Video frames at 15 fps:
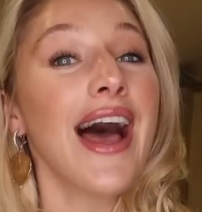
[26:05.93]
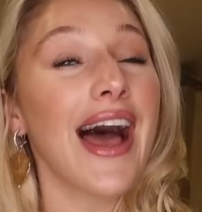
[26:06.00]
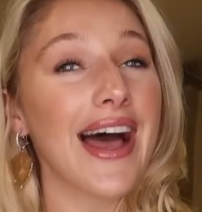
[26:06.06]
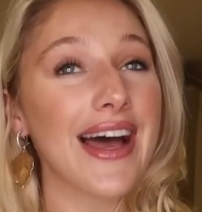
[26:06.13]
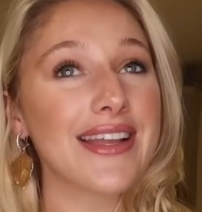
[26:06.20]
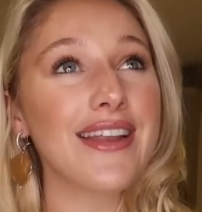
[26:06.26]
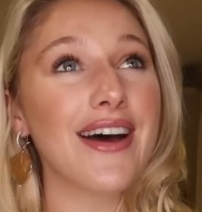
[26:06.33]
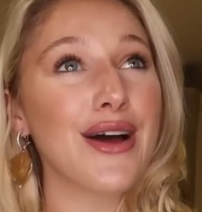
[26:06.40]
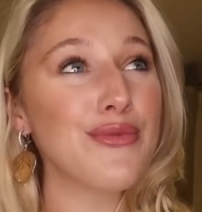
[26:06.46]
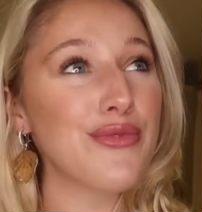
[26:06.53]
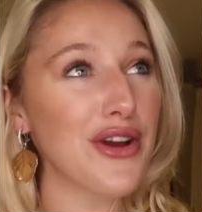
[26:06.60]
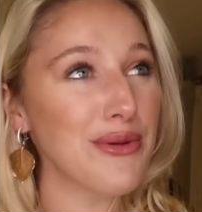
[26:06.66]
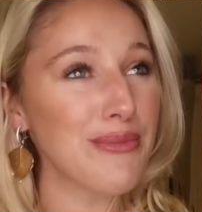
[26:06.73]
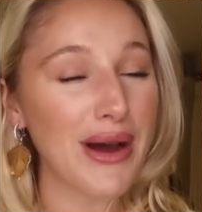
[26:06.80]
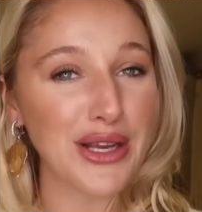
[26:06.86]
and I'm
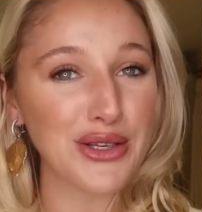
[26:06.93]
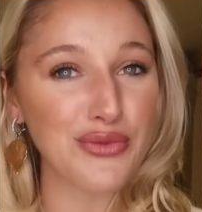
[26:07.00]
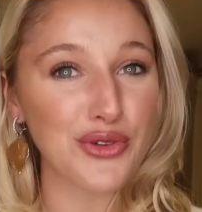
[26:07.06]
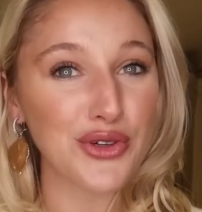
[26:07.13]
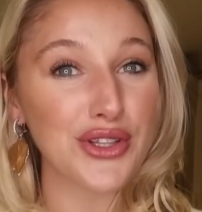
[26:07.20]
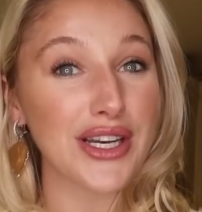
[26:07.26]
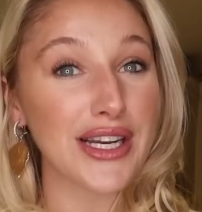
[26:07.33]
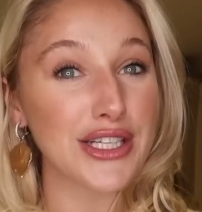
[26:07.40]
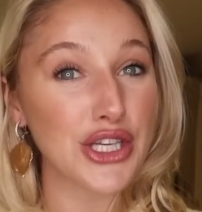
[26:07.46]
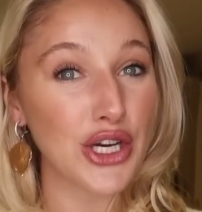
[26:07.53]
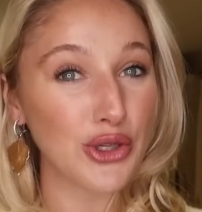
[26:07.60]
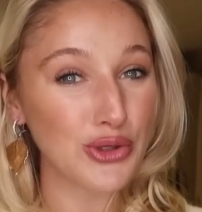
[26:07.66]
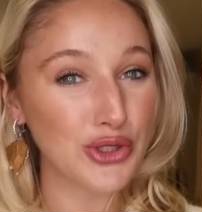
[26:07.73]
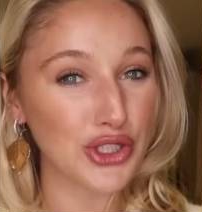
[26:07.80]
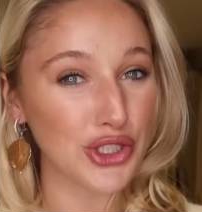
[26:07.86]
very mindful that I
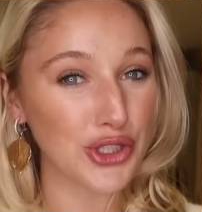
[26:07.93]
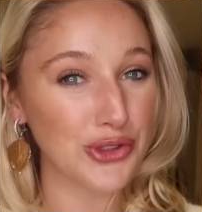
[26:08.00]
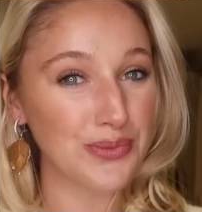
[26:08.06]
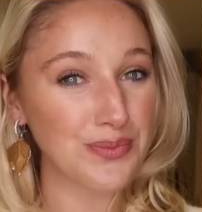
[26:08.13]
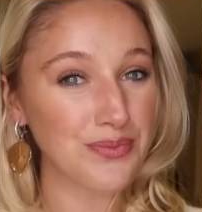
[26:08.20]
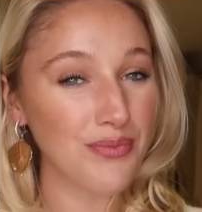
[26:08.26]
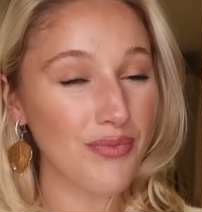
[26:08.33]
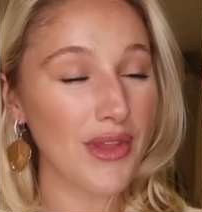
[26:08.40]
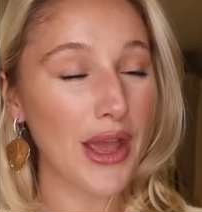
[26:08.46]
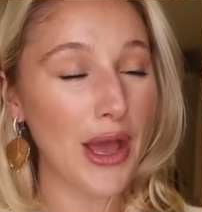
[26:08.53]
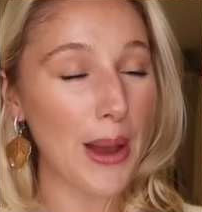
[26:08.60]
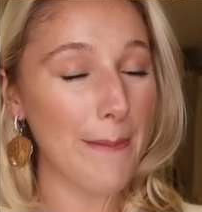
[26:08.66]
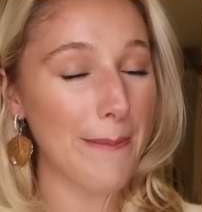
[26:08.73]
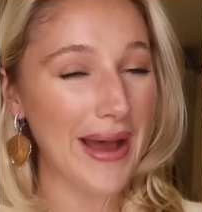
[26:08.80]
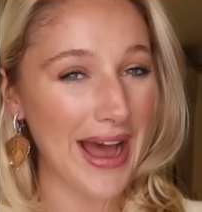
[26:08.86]
told you
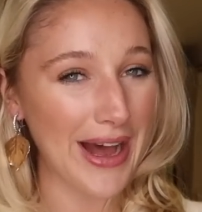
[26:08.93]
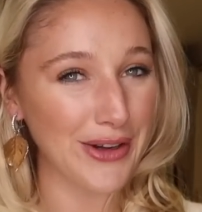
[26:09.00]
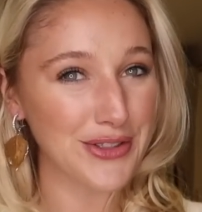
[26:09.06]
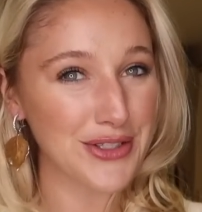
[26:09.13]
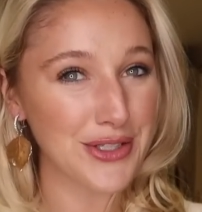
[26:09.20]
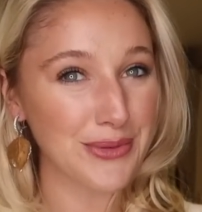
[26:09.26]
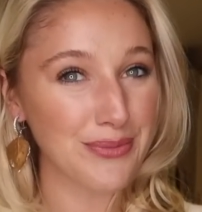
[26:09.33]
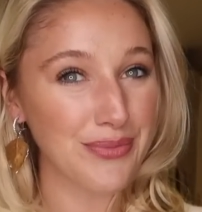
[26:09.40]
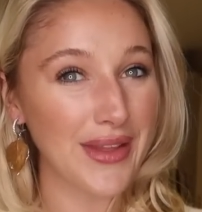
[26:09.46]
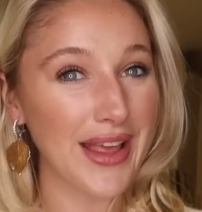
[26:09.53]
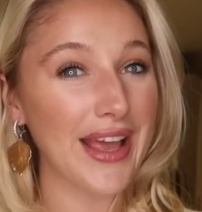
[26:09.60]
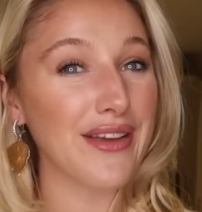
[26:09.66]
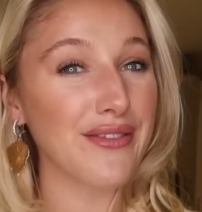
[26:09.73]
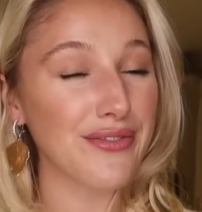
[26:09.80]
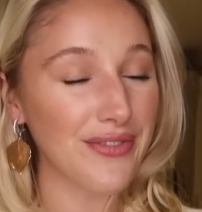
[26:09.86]
about
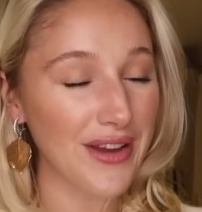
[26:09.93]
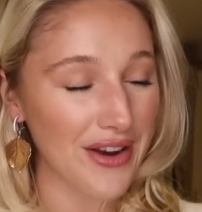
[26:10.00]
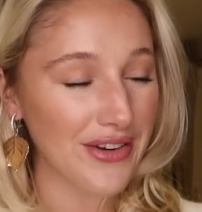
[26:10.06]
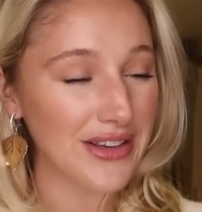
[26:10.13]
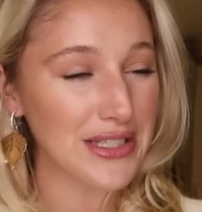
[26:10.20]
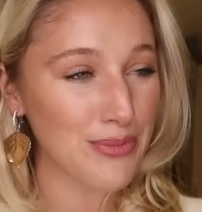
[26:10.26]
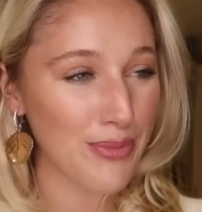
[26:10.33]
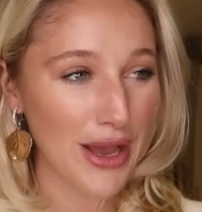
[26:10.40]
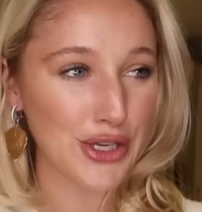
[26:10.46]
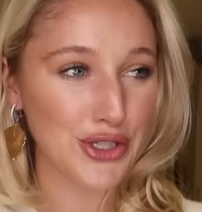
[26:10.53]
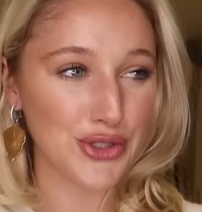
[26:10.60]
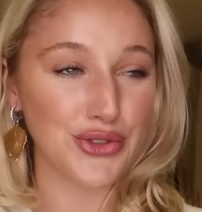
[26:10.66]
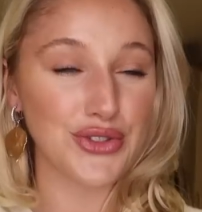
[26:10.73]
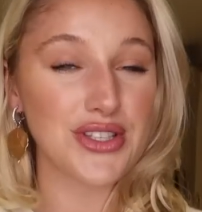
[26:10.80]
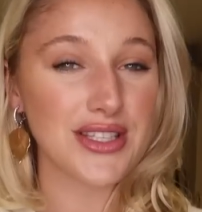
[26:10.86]
a very
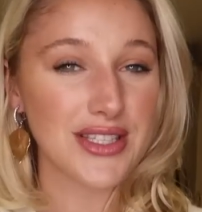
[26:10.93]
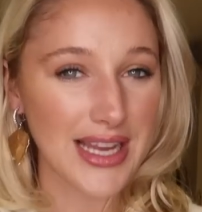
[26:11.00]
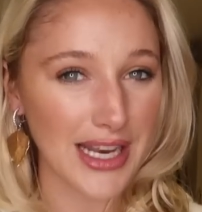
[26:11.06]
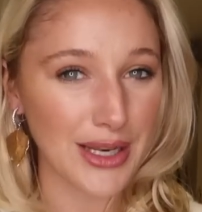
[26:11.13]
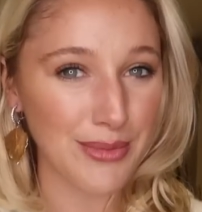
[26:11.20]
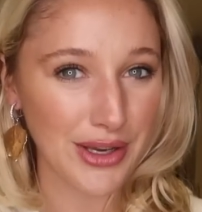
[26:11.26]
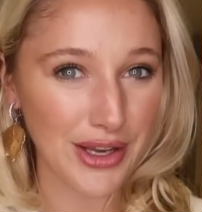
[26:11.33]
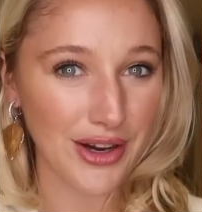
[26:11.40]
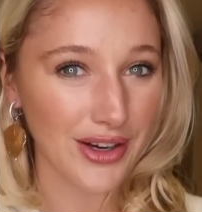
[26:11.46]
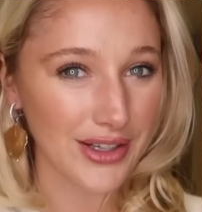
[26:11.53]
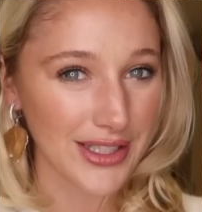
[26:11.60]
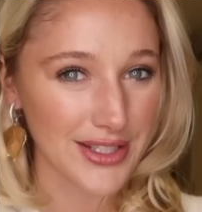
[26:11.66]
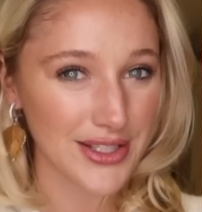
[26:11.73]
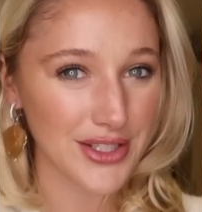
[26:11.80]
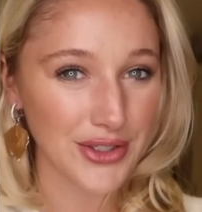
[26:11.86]
special Stella
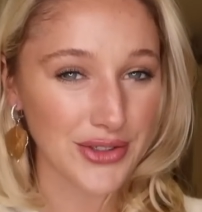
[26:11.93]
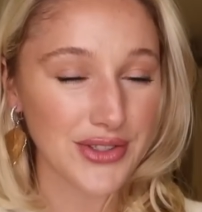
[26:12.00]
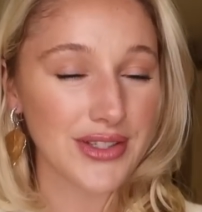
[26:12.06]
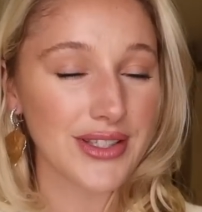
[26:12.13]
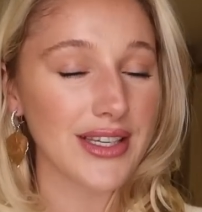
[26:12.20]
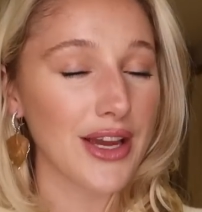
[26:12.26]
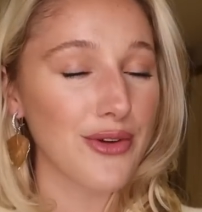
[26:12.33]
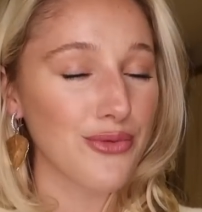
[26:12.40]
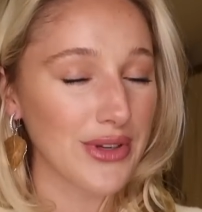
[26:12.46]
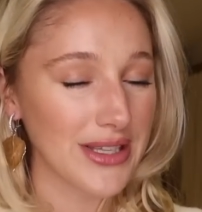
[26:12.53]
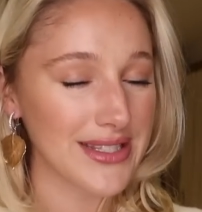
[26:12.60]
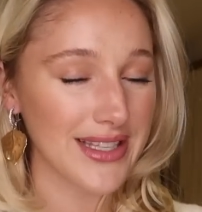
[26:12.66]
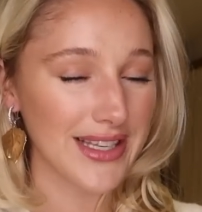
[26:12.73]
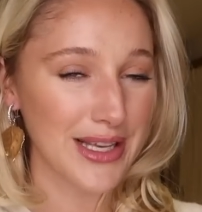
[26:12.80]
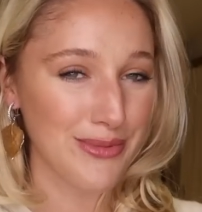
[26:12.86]
McCartney suit that I
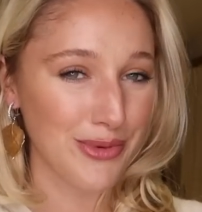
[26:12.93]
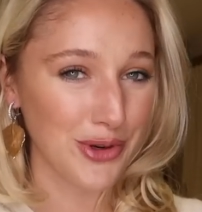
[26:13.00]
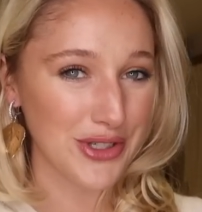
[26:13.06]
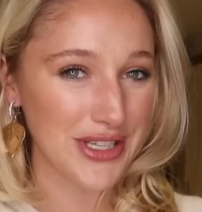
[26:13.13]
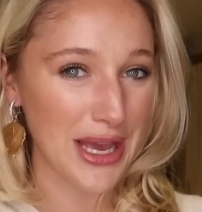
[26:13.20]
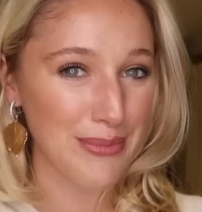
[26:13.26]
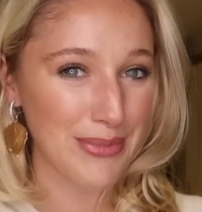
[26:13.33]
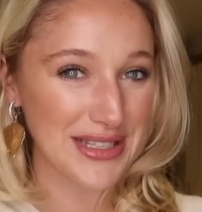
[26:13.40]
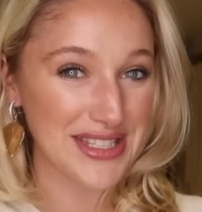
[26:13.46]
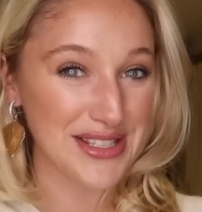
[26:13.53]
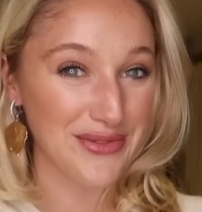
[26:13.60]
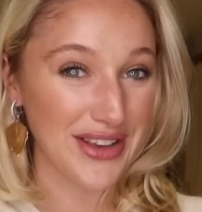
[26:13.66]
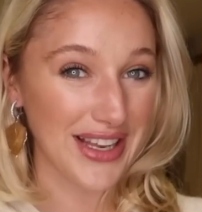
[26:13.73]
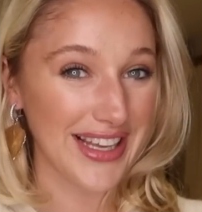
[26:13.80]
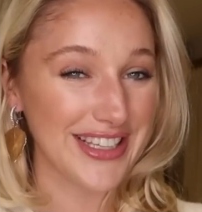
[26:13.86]
recently bought at Bicester
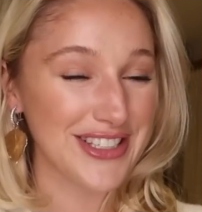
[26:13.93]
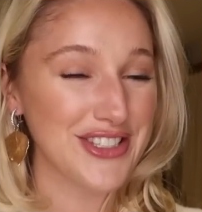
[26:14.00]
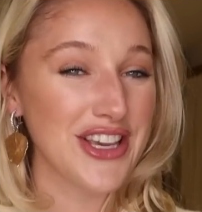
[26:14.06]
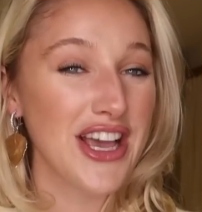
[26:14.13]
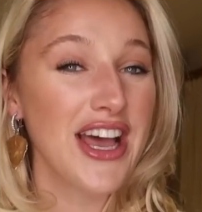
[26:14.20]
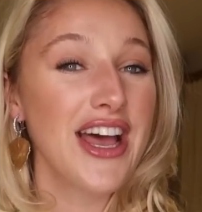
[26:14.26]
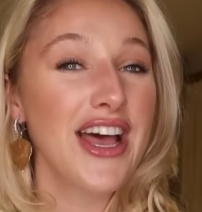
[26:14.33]
Village.